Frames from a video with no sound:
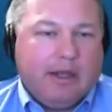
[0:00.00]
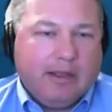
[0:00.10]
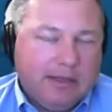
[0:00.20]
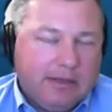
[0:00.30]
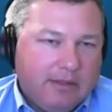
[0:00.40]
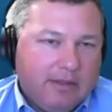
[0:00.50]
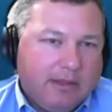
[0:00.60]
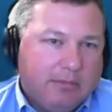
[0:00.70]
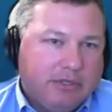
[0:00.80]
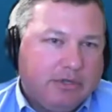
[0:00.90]
in
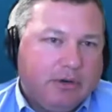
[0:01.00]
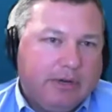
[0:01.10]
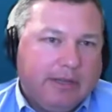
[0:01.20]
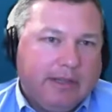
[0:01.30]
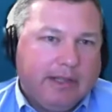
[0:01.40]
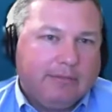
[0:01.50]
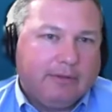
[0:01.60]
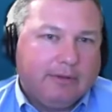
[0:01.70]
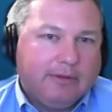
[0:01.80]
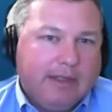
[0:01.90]
the maturity
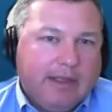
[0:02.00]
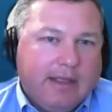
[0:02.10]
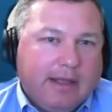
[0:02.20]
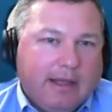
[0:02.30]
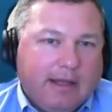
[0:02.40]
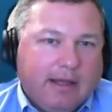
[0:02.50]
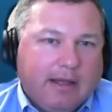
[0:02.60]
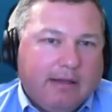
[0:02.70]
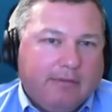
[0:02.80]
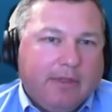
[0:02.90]
level
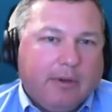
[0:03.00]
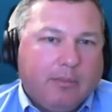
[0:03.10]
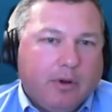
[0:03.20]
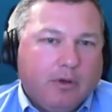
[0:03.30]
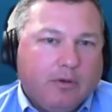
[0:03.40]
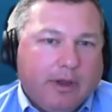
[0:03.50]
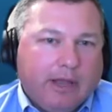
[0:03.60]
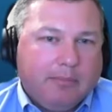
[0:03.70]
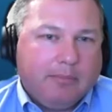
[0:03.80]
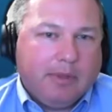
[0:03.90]
of their
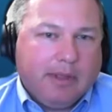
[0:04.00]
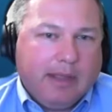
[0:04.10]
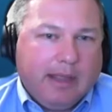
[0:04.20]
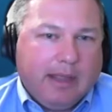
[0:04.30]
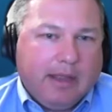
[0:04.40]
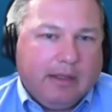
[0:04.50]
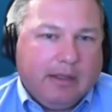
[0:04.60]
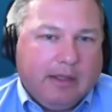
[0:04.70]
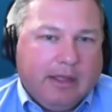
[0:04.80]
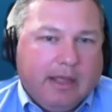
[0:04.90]
program
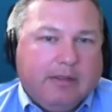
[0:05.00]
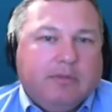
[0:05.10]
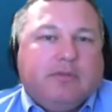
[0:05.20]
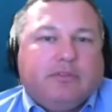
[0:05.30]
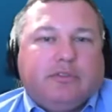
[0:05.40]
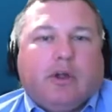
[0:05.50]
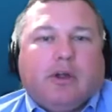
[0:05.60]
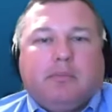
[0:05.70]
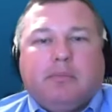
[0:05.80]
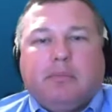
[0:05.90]
and
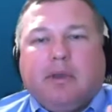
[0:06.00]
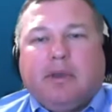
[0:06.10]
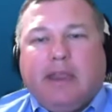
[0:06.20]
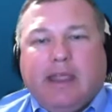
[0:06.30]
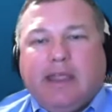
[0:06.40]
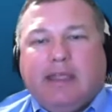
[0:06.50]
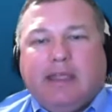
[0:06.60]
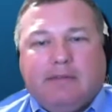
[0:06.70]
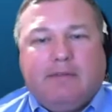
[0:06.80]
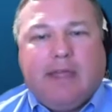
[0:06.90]
start
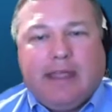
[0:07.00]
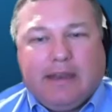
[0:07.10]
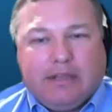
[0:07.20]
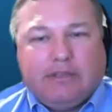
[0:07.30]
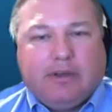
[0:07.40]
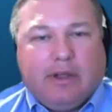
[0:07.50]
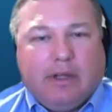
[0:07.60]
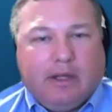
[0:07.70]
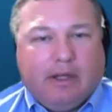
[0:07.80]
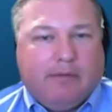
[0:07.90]
taking advantage
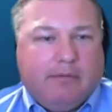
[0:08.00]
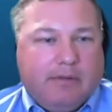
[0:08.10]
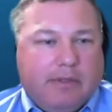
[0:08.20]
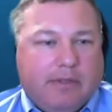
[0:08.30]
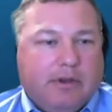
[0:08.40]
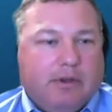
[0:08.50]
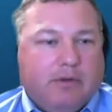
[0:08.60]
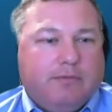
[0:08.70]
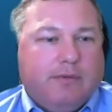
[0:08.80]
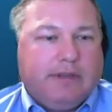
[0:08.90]
of the
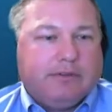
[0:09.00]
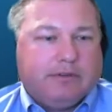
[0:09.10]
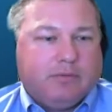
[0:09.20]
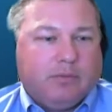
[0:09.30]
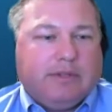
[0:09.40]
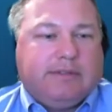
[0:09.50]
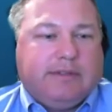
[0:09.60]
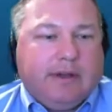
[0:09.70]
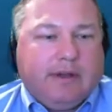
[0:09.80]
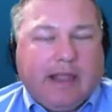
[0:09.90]
new features. Once
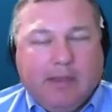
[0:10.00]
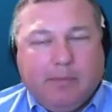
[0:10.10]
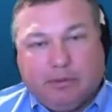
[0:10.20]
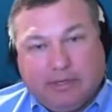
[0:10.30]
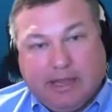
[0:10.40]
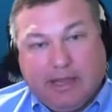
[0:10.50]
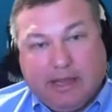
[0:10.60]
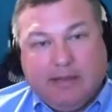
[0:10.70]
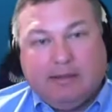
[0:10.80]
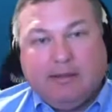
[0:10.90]
they're able to
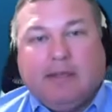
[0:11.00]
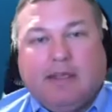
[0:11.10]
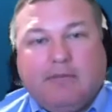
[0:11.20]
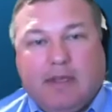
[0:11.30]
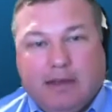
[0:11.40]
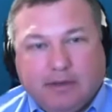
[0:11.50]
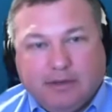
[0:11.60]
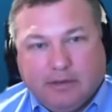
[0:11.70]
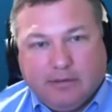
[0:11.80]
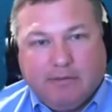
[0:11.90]
take advantage of